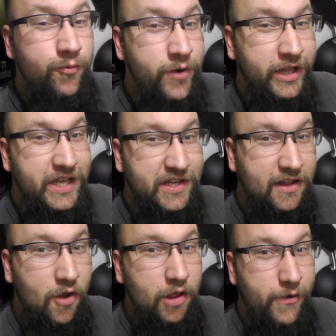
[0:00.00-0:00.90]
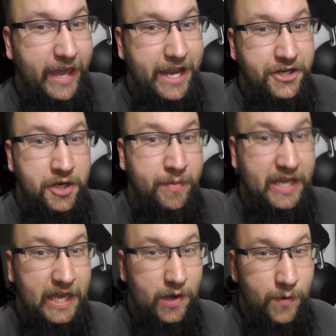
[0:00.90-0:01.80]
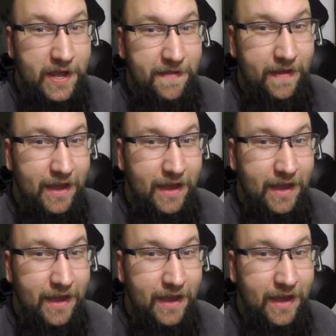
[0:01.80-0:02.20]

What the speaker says: really slow location to begin with.